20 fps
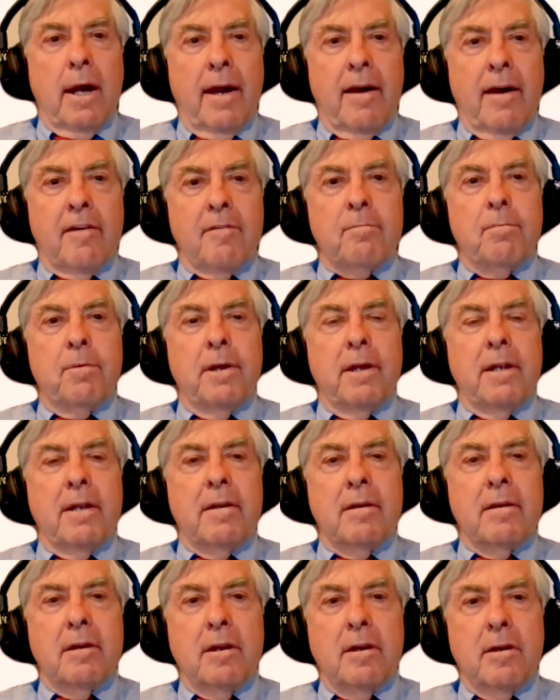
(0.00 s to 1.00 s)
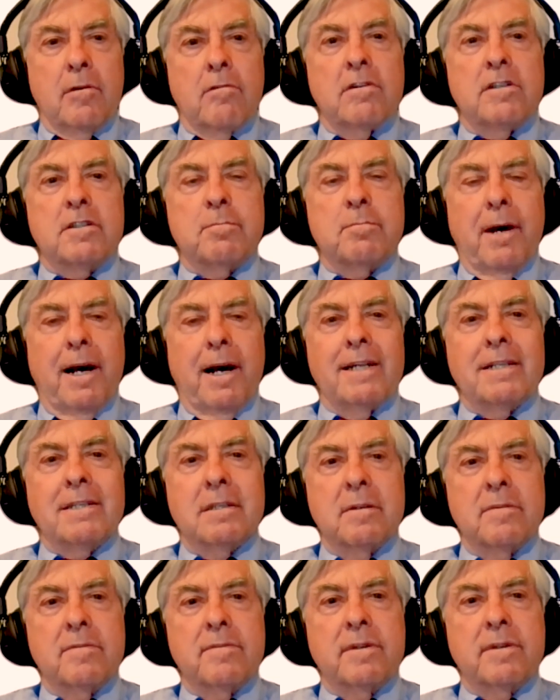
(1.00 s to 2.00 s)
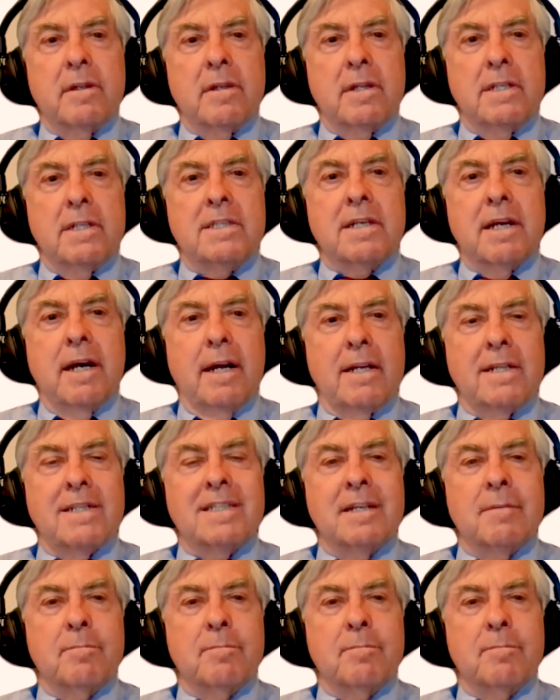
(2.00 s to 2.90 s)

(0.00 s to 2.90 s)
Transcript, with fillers: have been, you know, responsive to these kind